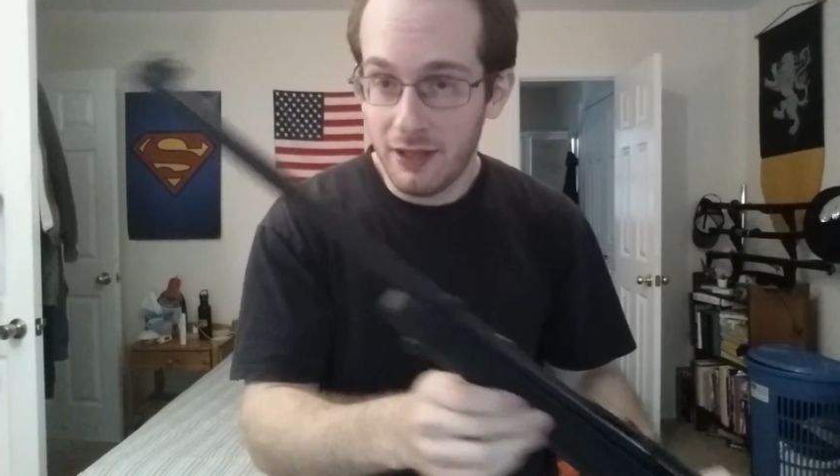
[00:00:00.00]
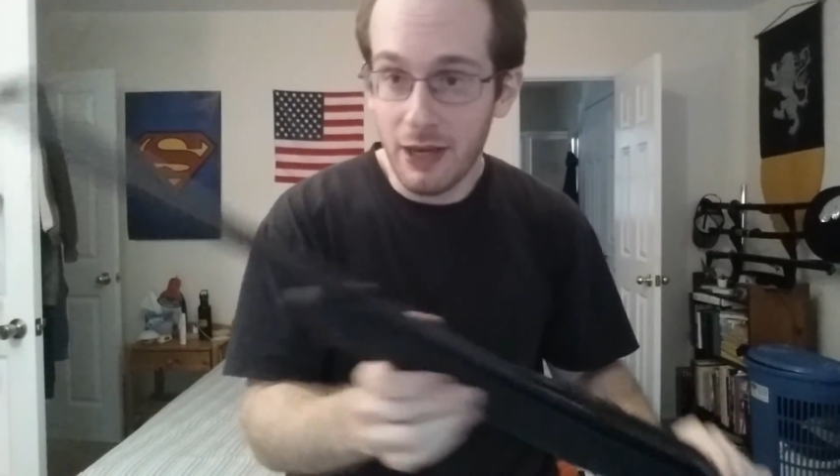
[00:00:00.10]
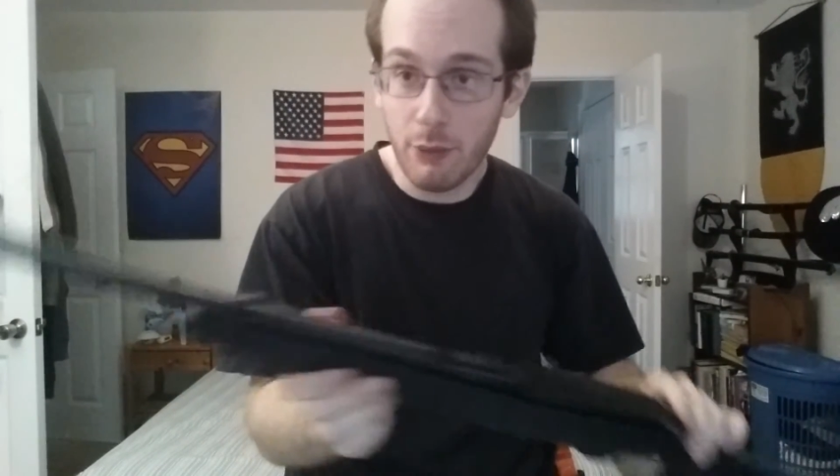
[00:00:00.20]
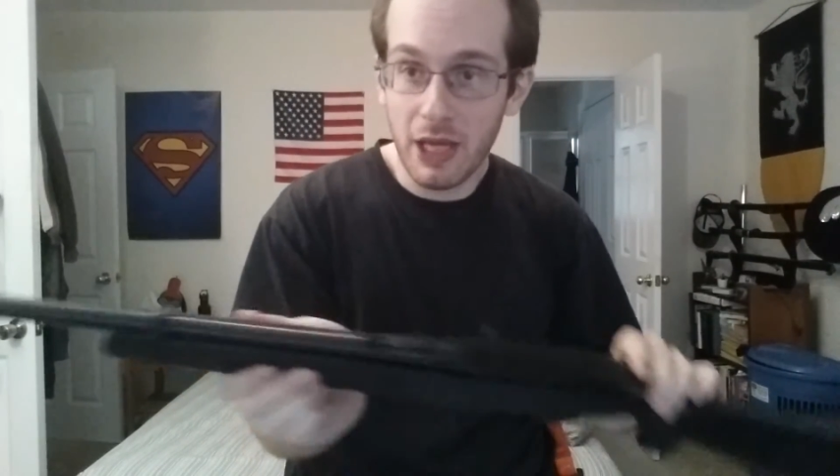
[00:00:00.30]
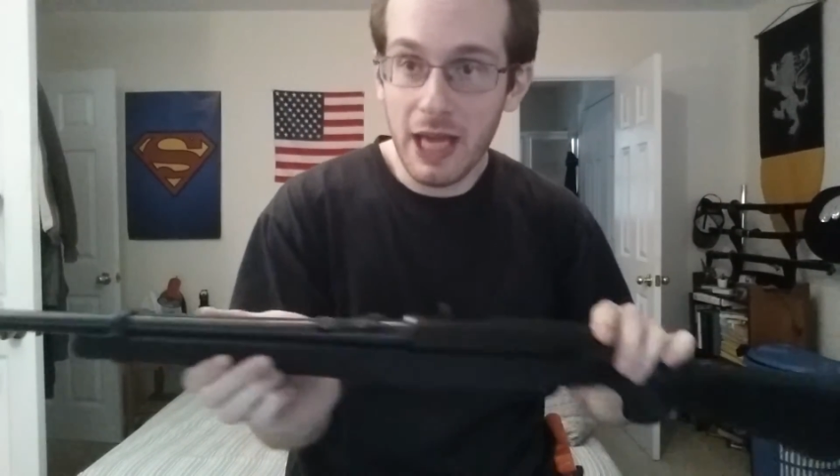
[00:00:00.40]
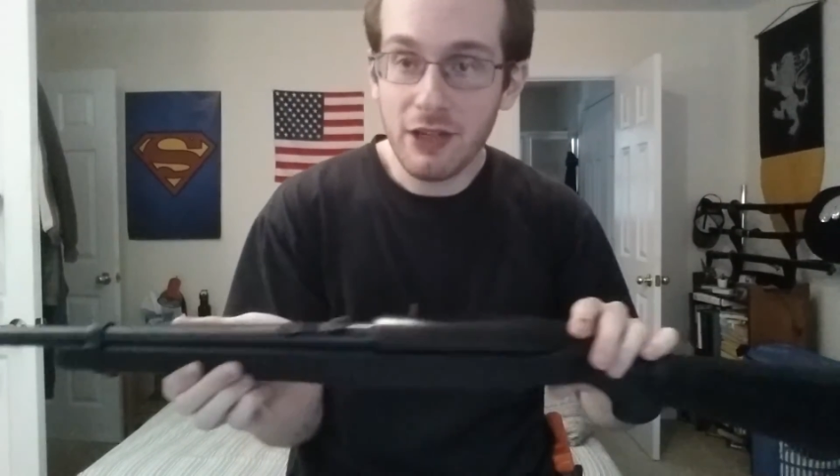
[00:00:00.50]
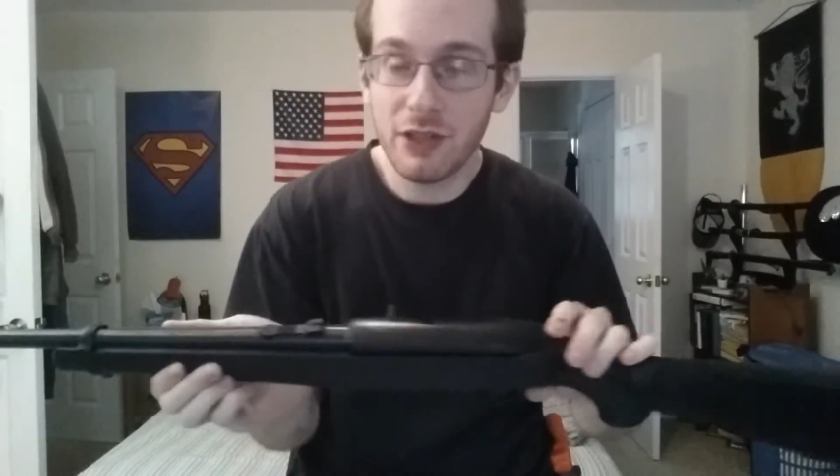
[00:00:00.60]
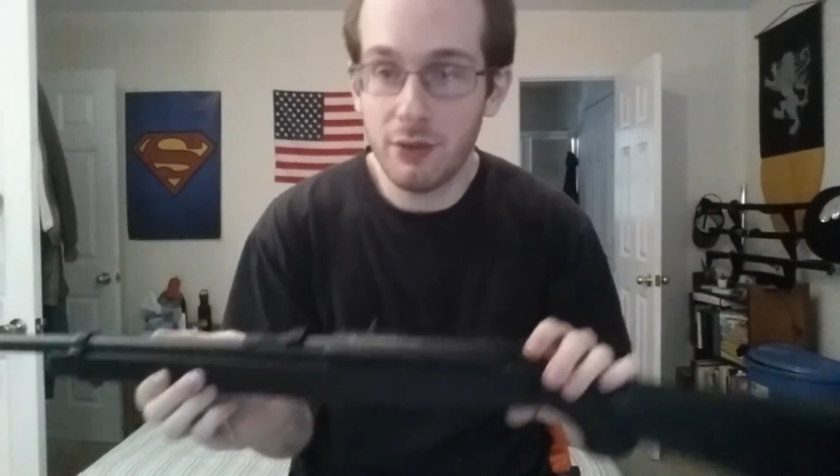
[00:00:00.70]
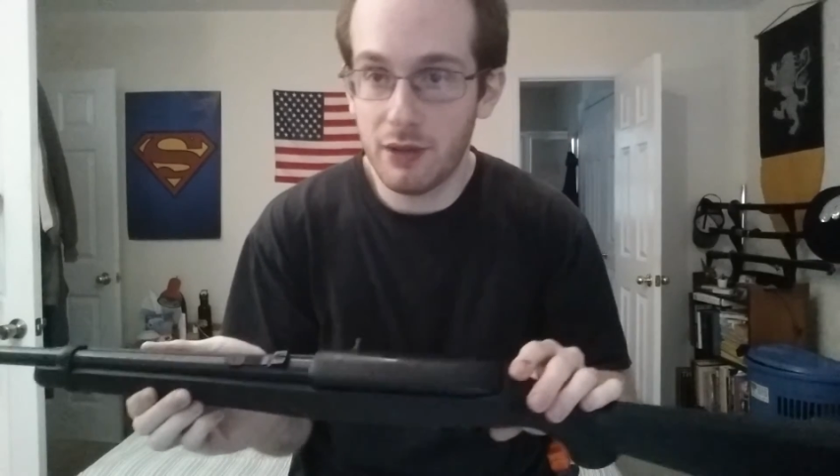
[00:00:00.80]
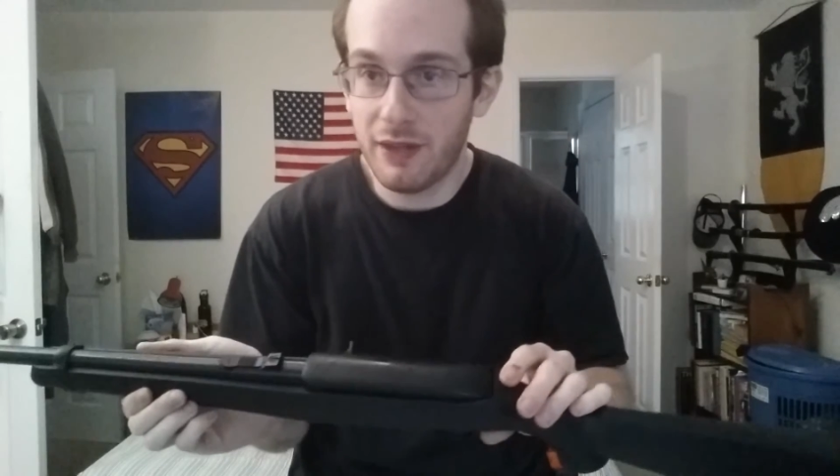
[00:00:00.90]
Now, when I
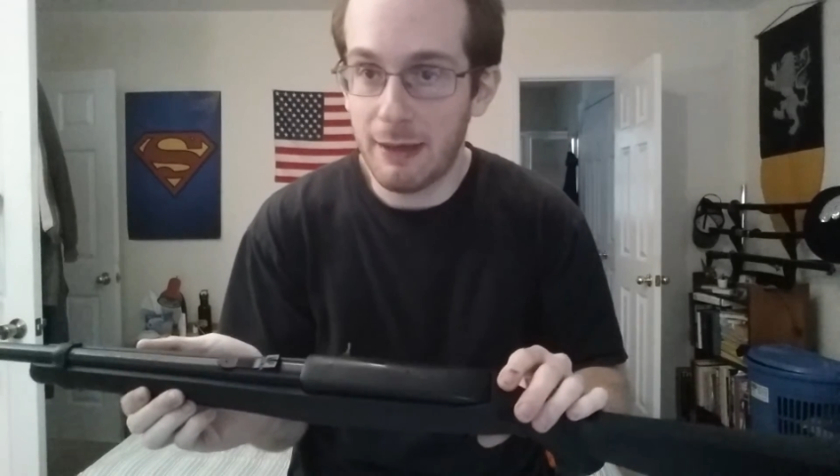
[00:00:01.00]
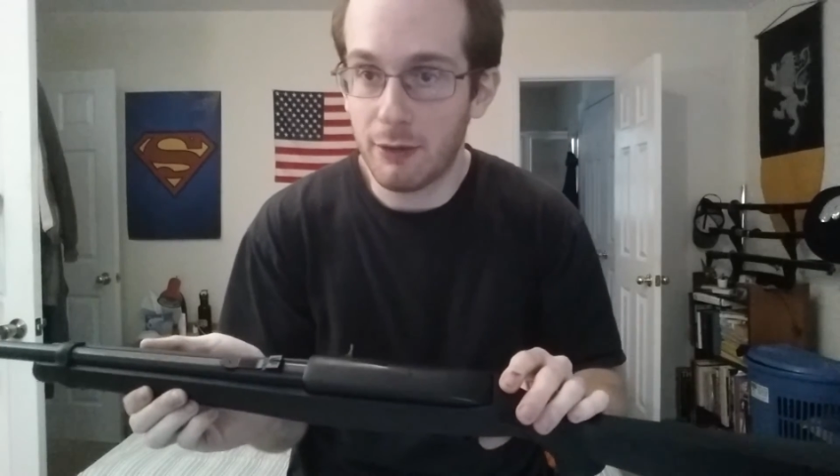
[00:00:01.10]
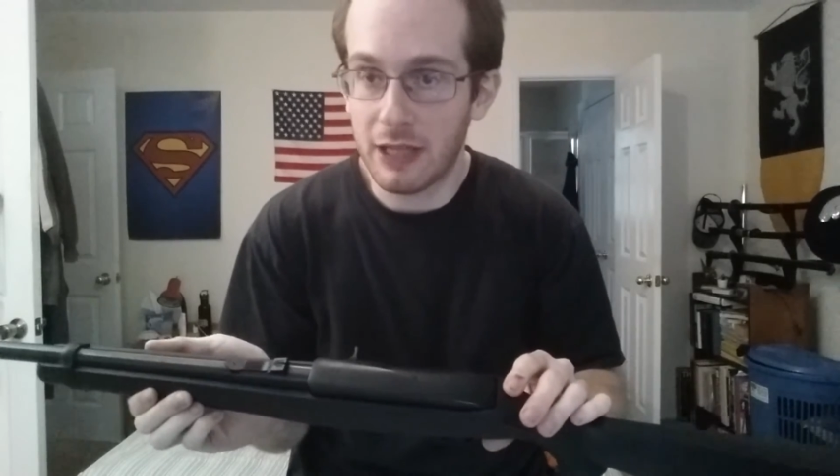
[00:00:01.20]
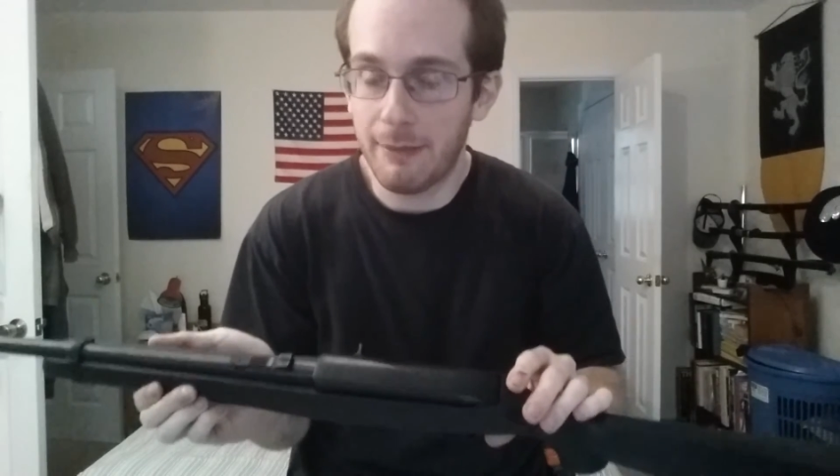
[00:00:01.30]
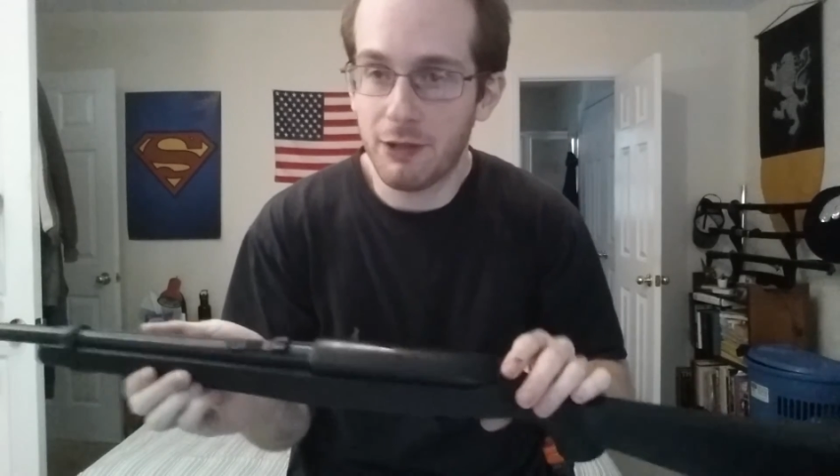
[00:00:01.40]
actually do the tabletop,